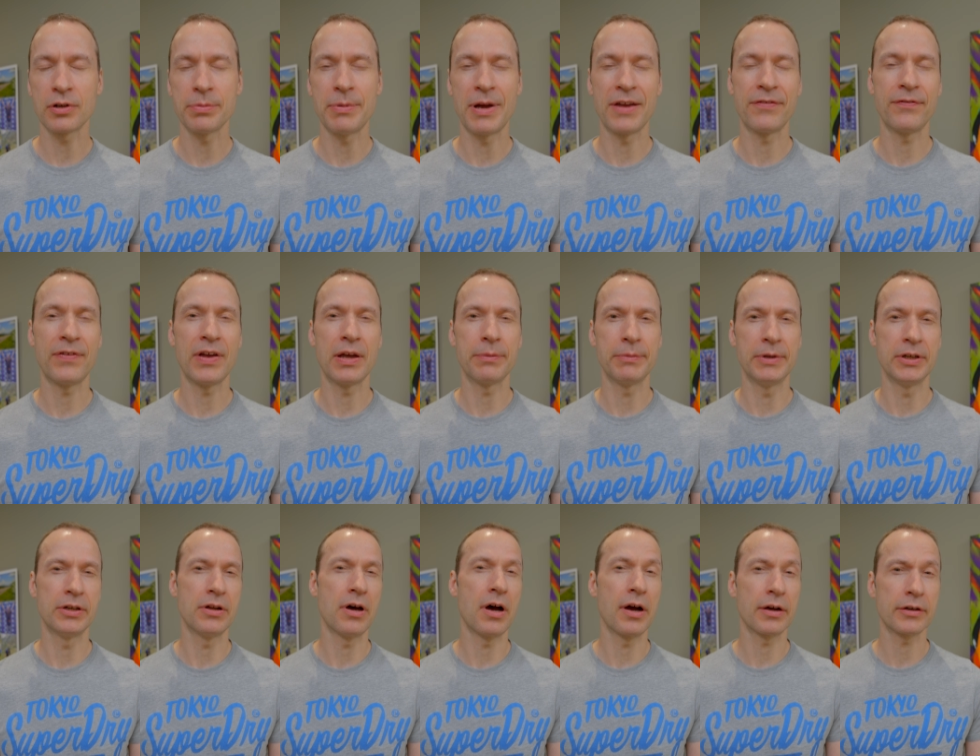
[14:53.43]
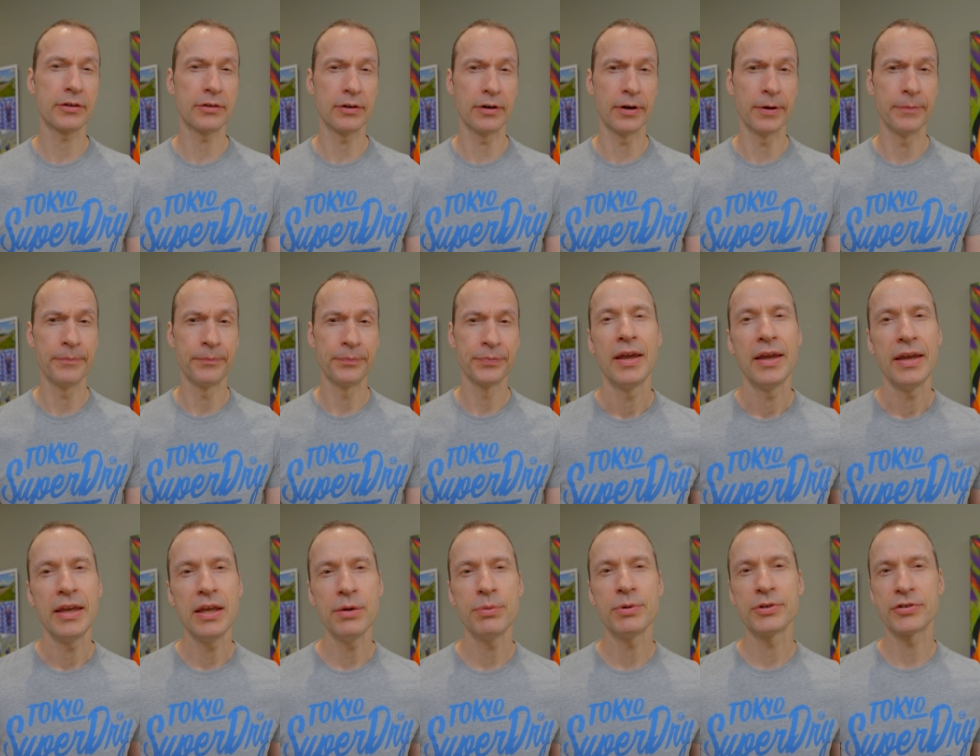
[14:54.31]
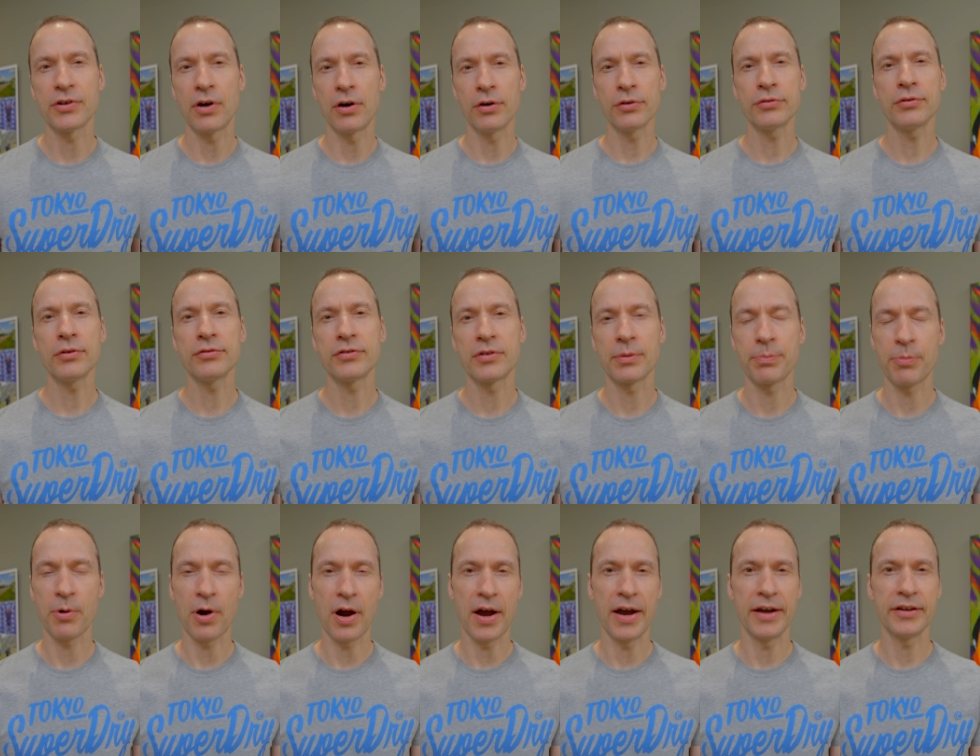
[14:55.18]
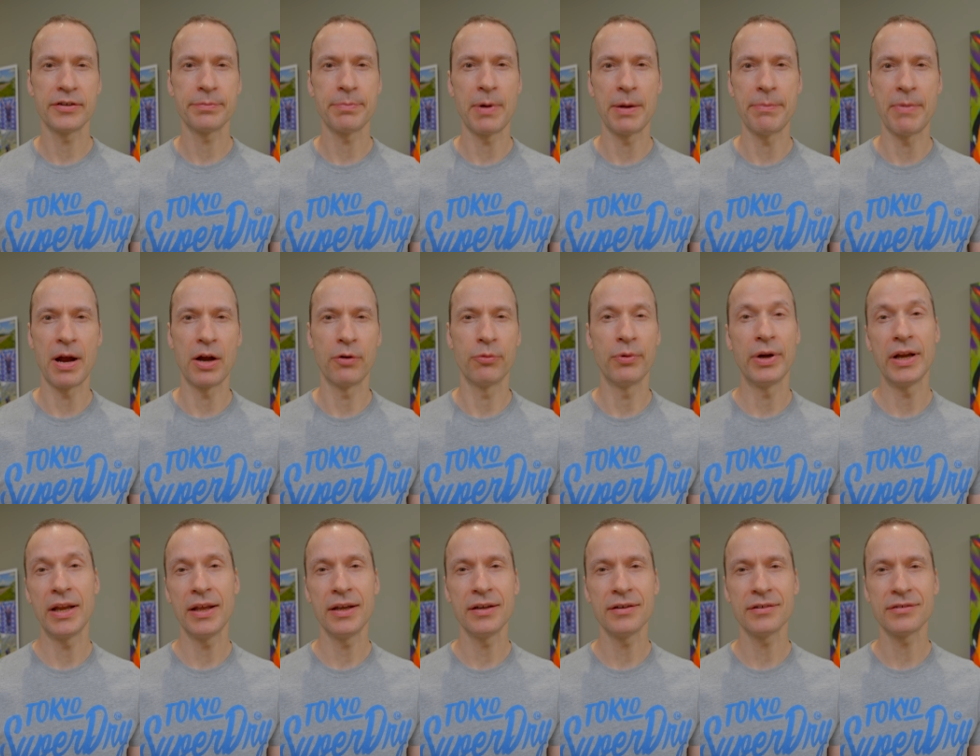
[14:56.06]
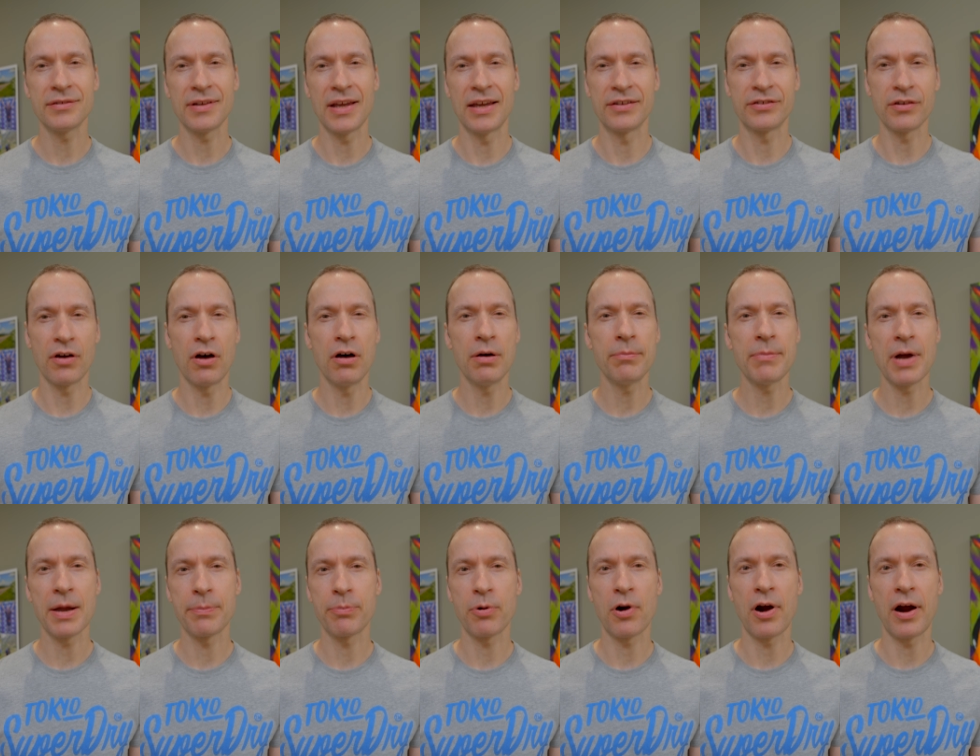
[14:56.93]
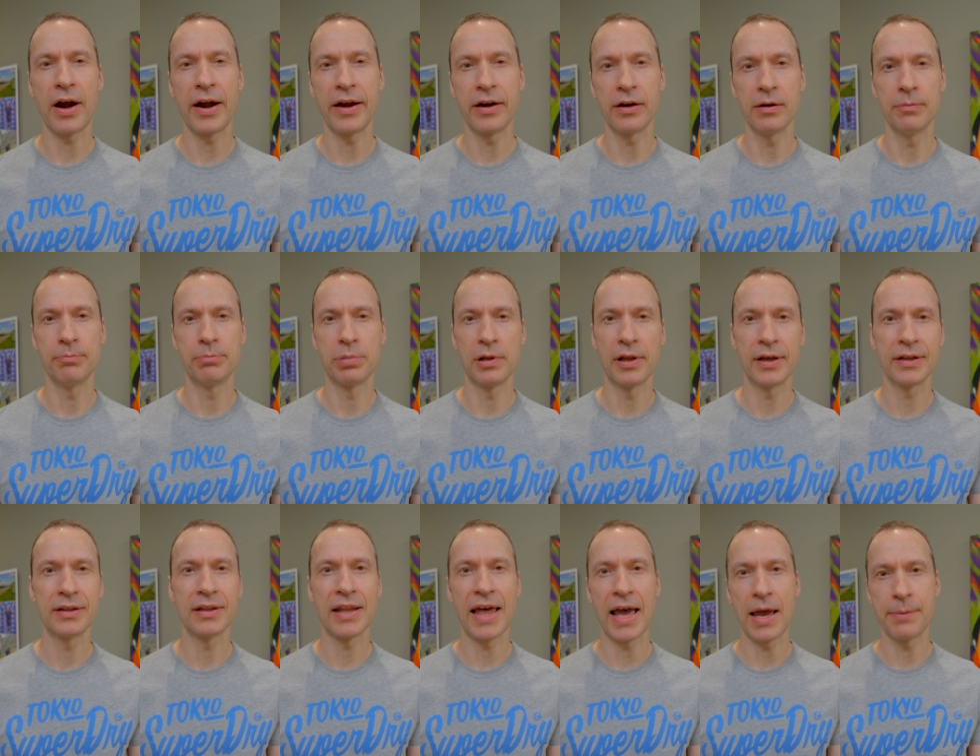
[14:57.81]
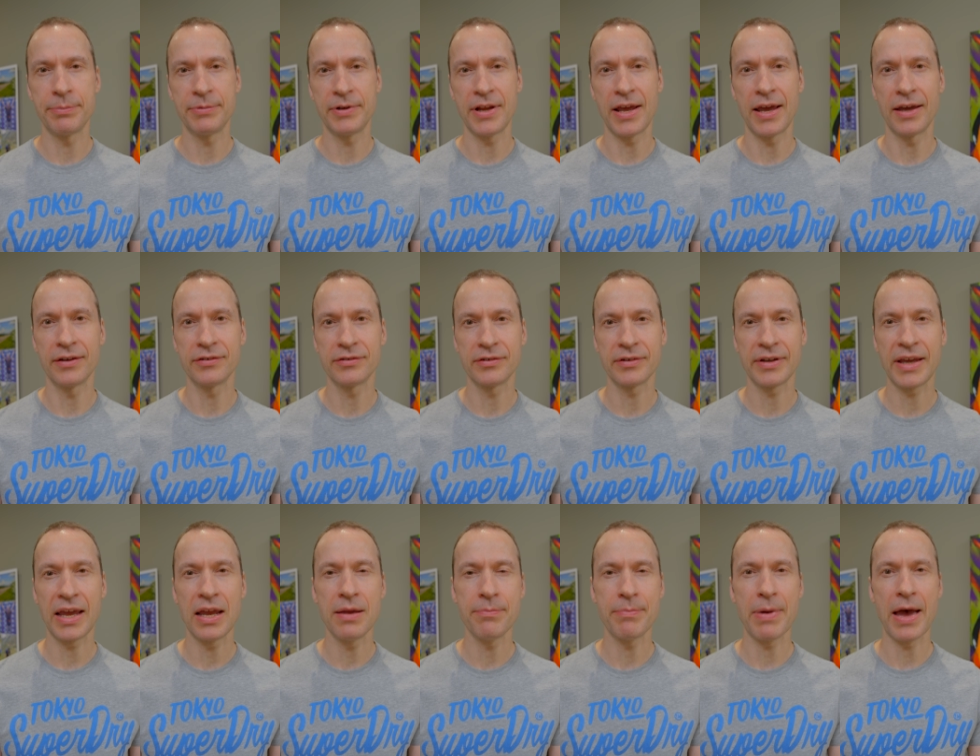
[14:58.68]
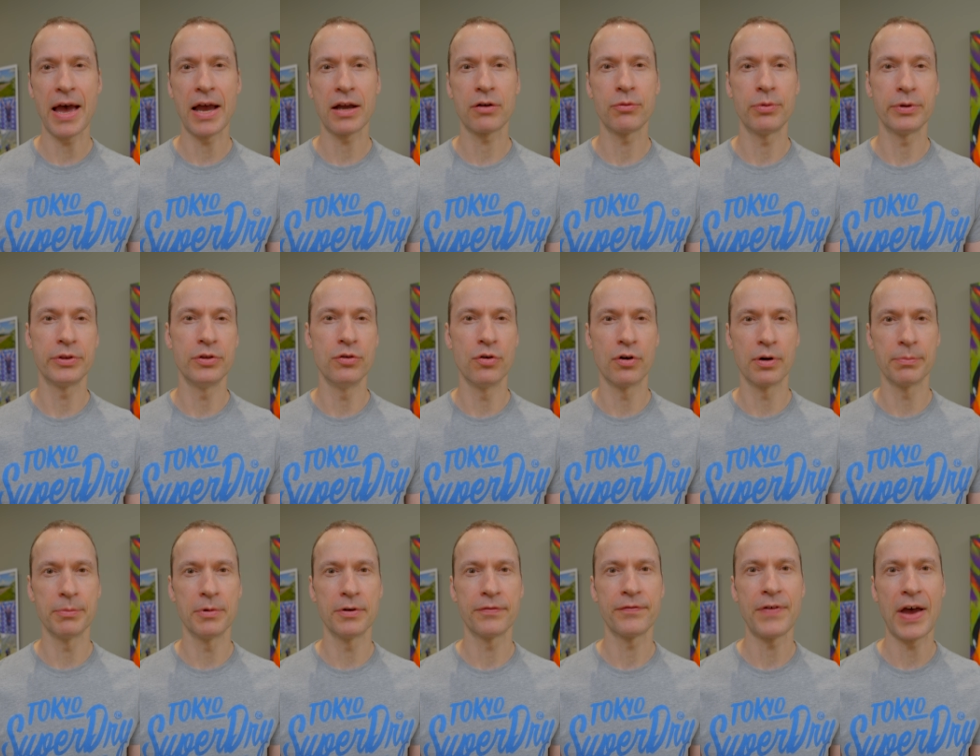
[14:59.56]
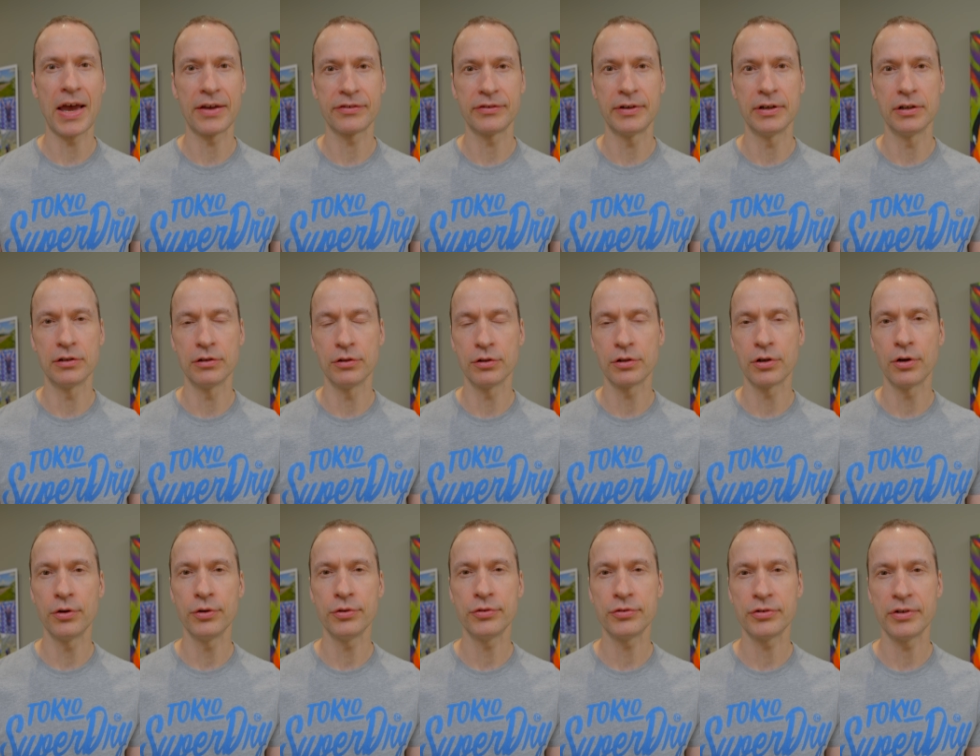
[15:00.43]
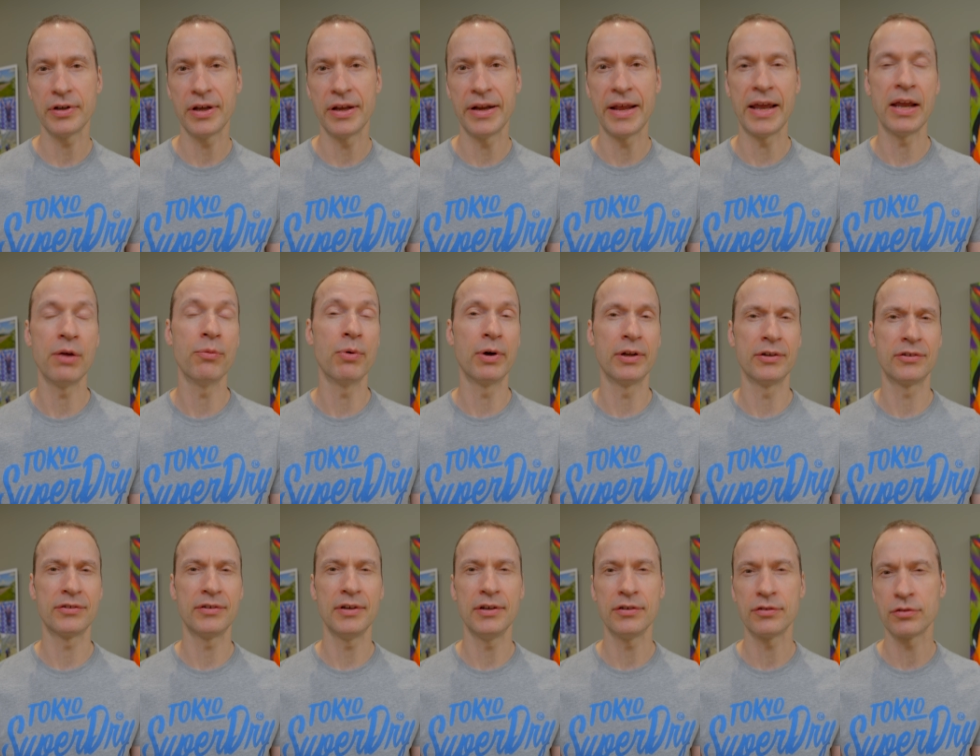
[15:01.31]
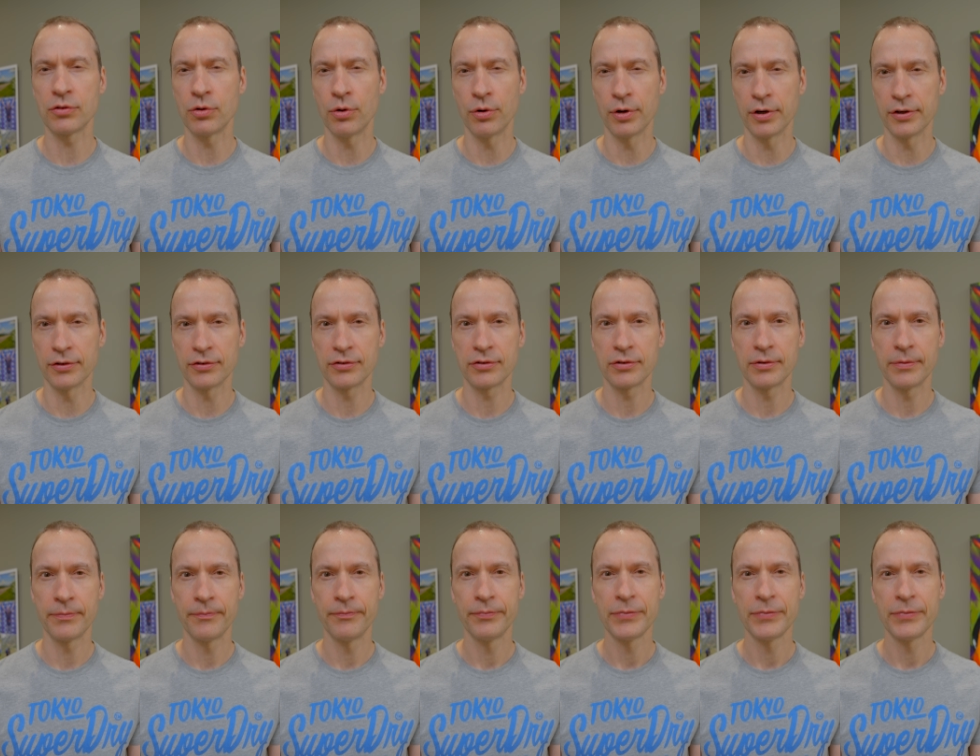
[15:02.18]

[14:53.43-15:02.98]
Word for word: to my family doctor. He was also surprised by my readings as all my prior blood lab tests came back with normal fasting glucose and A1C scores.